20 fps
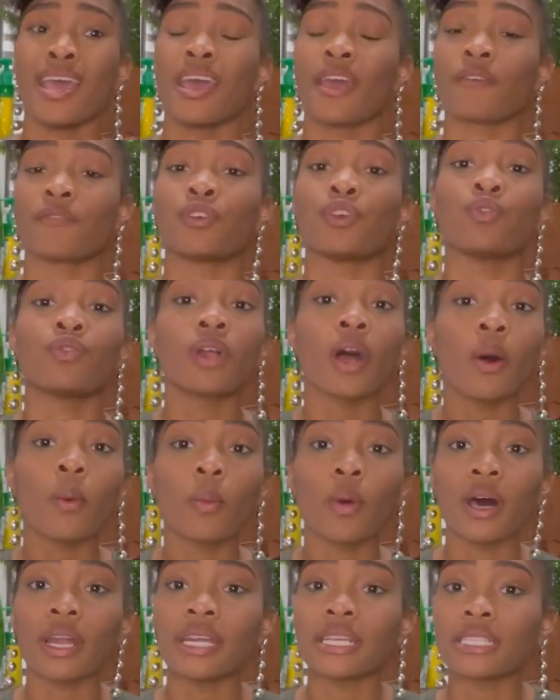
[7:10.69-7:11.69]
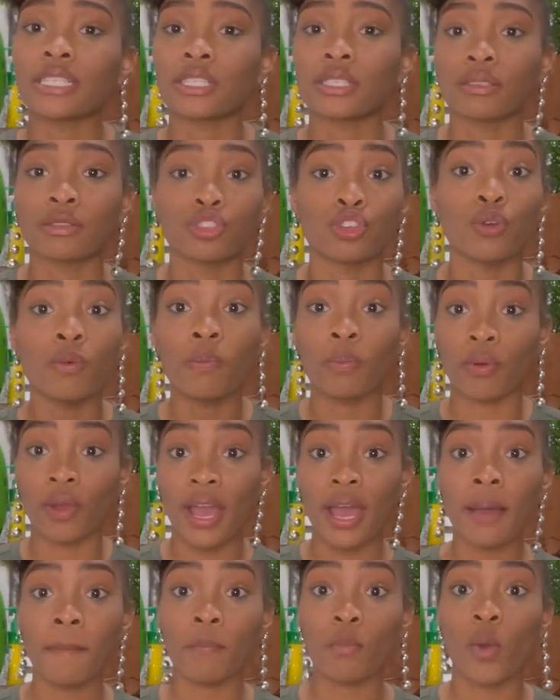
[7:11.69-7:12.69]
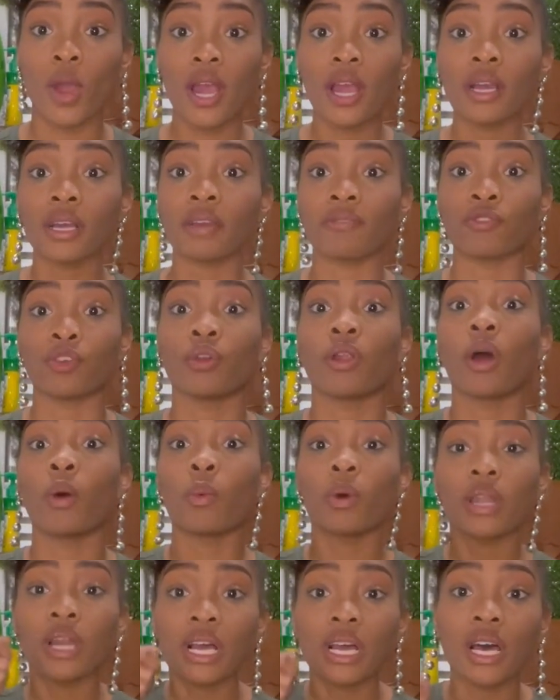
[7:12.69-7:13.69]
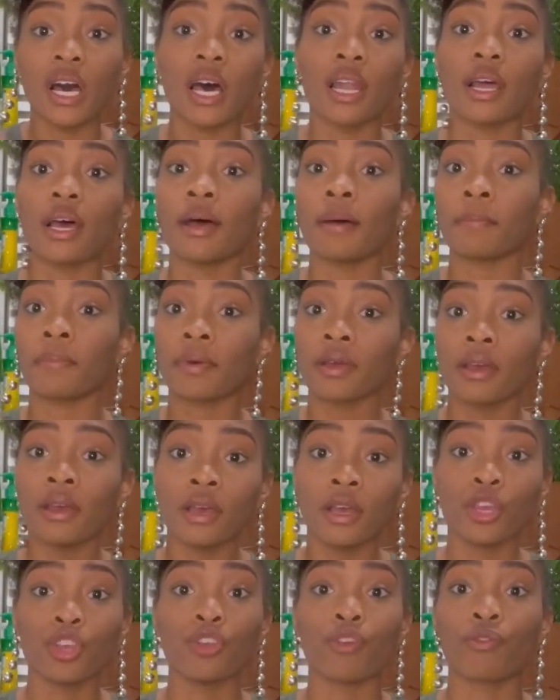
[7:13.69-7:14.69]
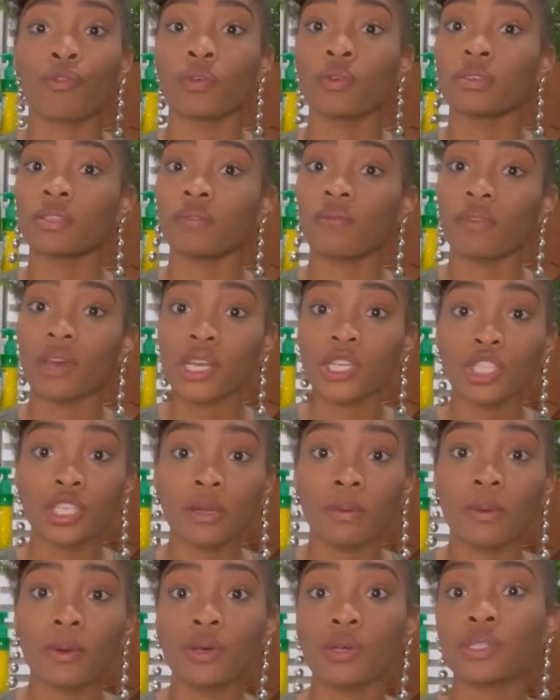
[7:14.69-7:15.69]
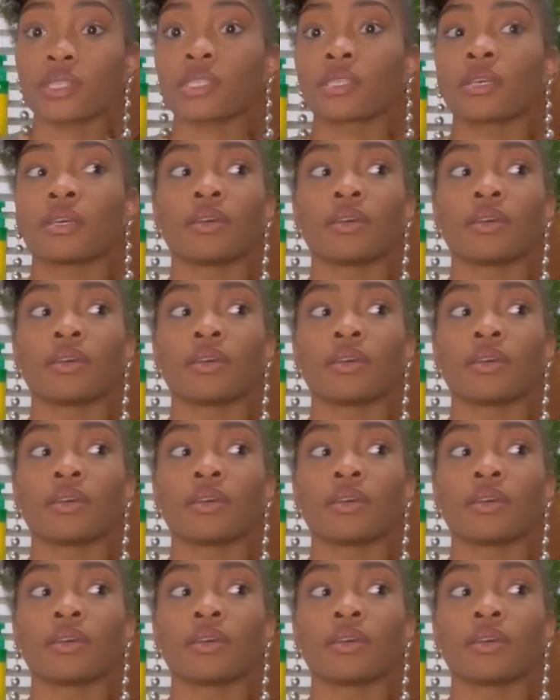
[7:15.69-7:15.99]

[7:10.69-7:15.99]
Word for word: If you don't want to do prep work, if you don't want to cut up your fruits and vegetables,